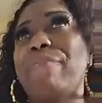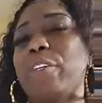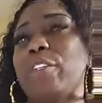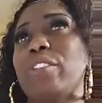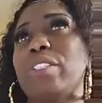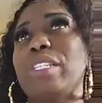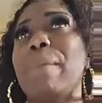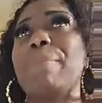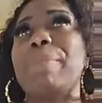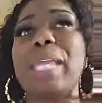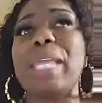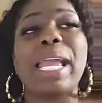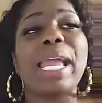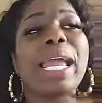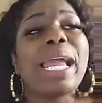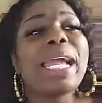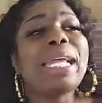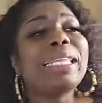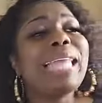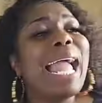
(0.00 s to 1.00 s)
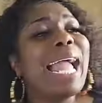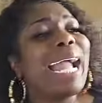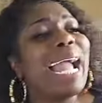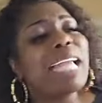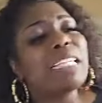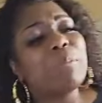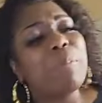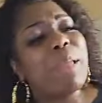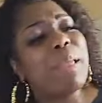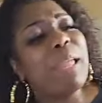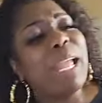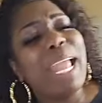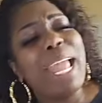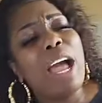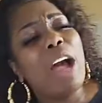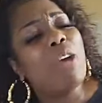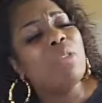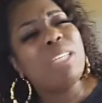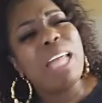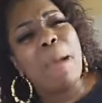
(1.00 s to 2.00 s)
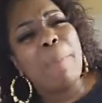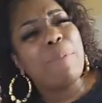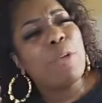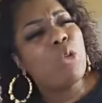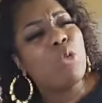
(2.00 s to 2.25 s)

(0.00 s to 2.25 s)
for something that has been held up.